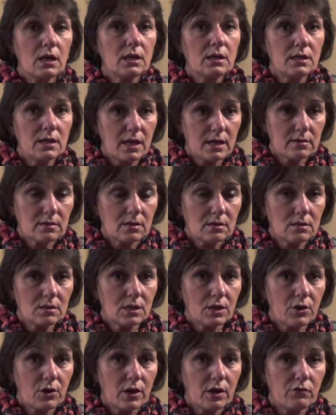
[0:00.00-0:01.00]

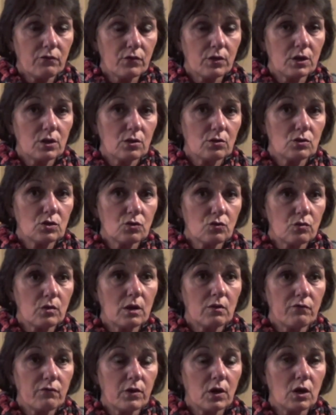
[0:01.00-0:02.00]
necessary for you to
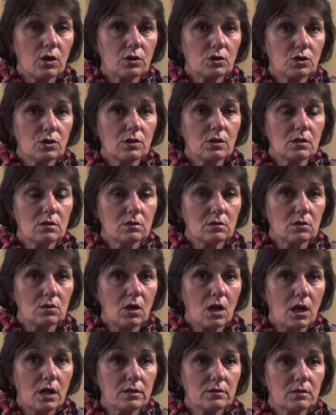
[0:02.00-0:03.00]
refer to this
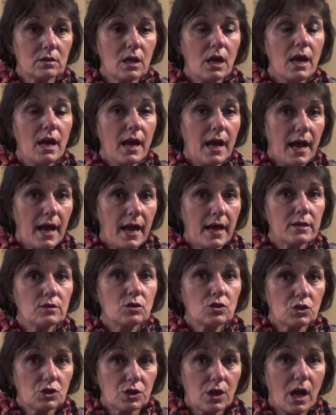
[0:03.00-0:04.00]
loss
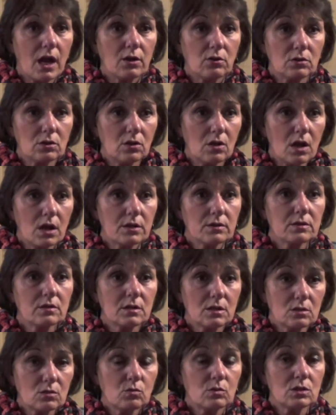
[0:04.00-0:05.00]
as child loss.
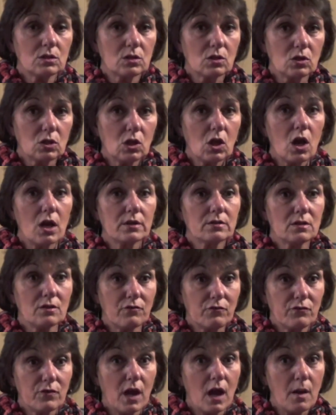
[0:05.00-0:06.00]
This was the loss
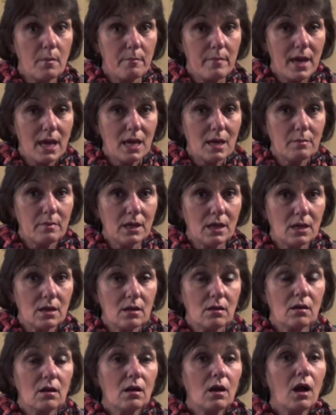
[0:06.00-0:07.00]
of a baby,
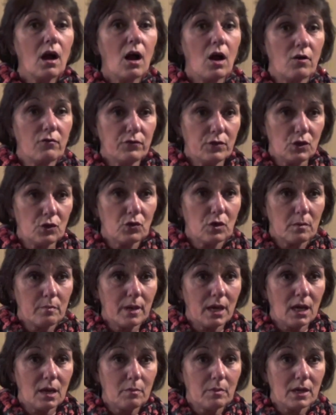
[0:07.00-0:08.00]
of your
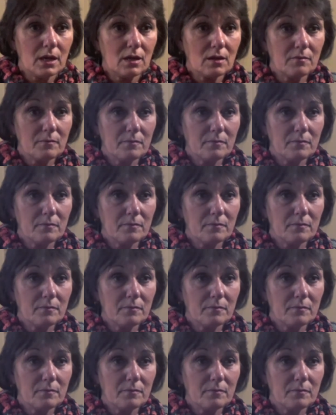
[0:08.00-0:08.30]
baby.